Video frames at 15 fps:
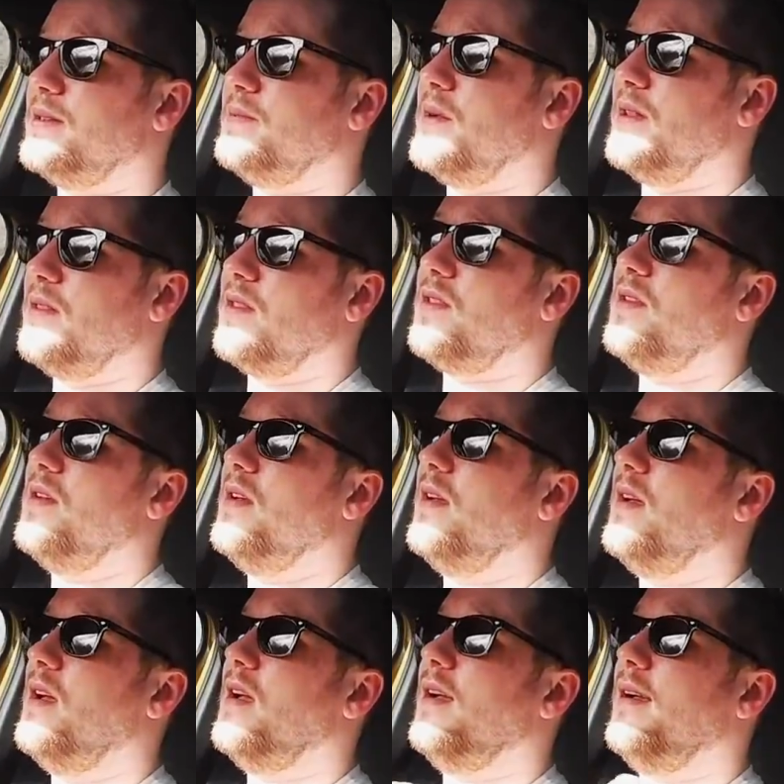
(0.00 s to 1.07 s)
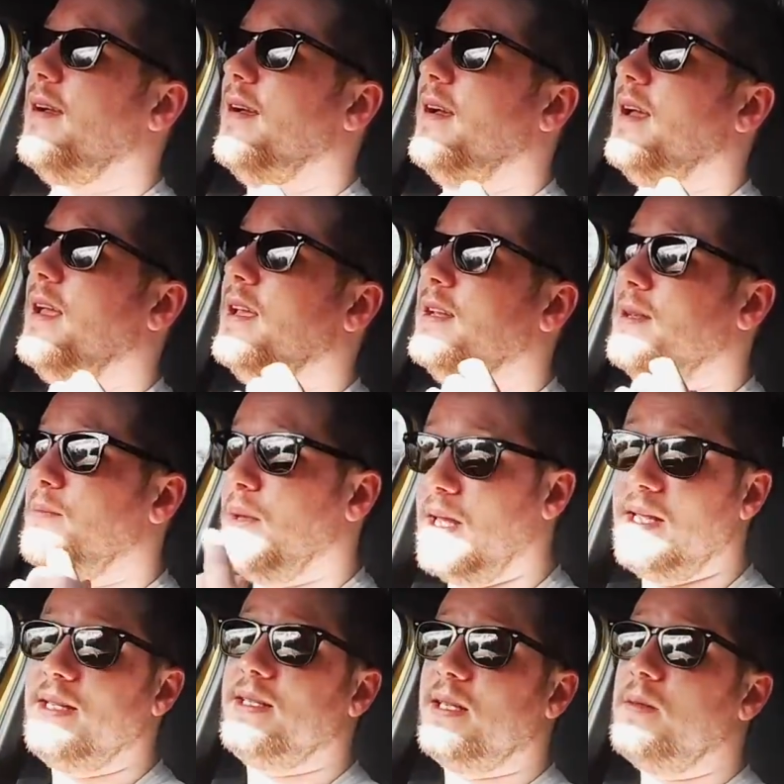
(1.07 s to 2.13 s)
a month, in
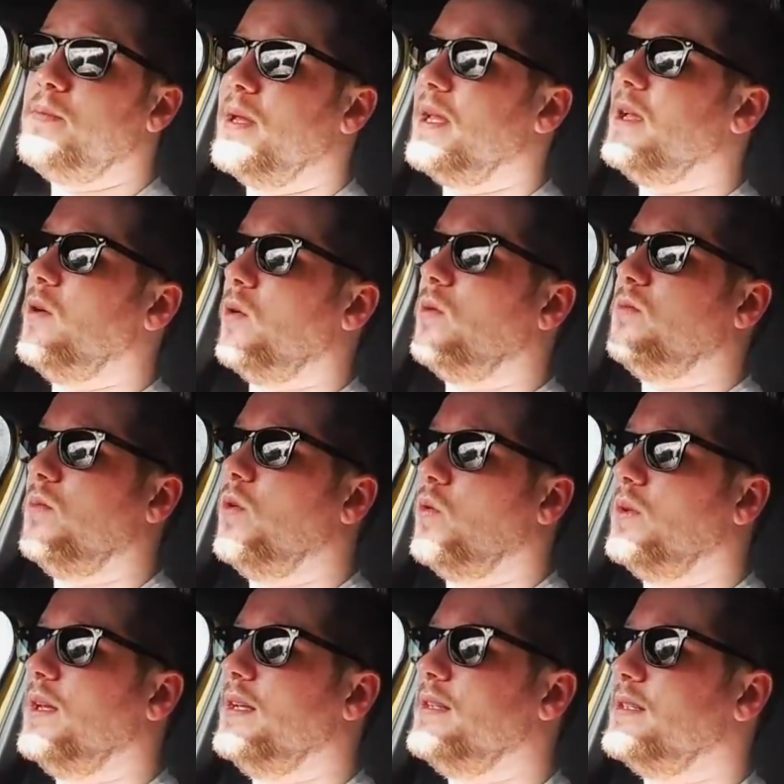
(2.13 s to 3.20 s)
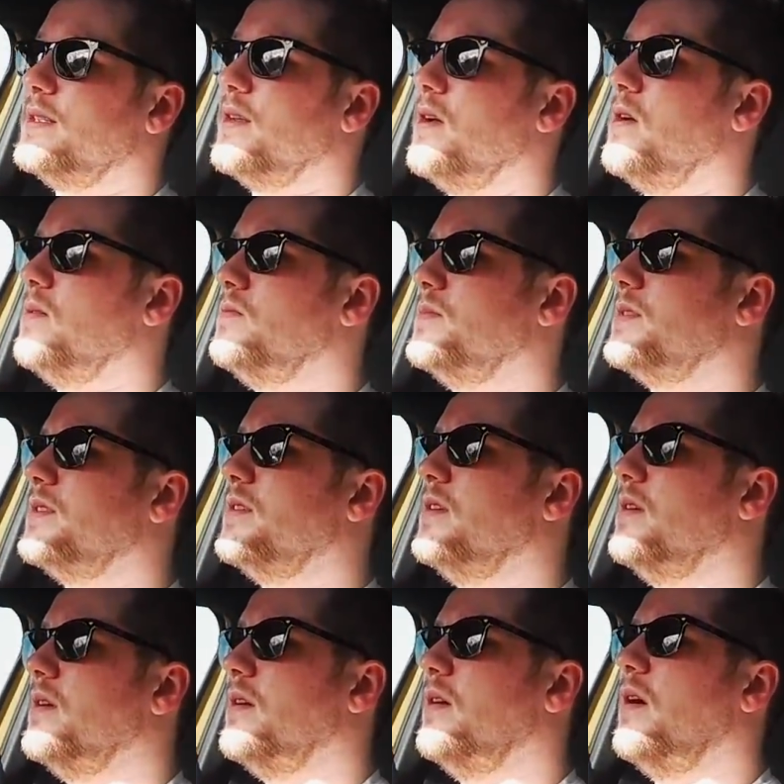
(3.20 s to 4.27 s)
PCP or lease terms,
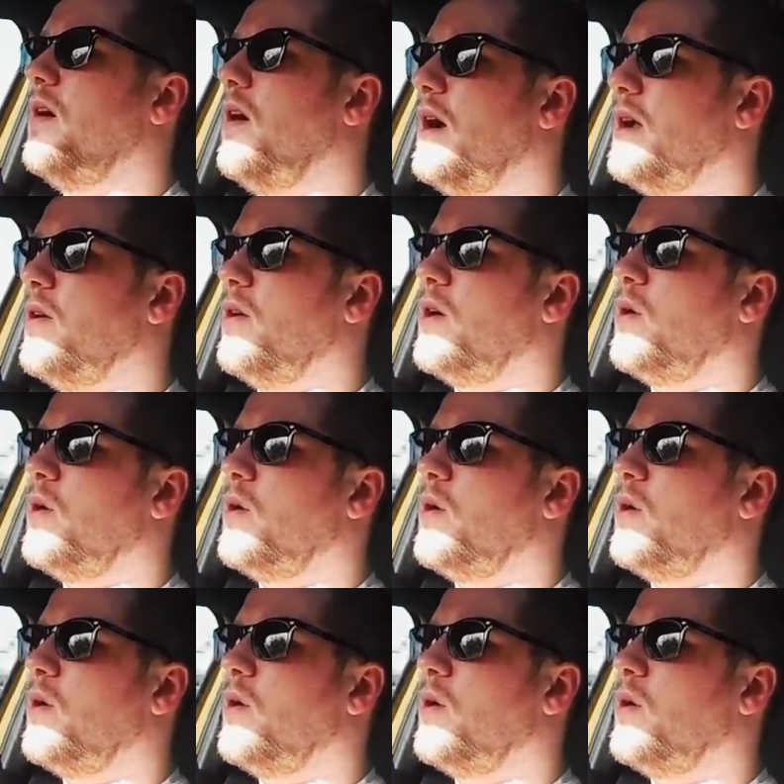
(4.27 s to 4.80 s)
I got a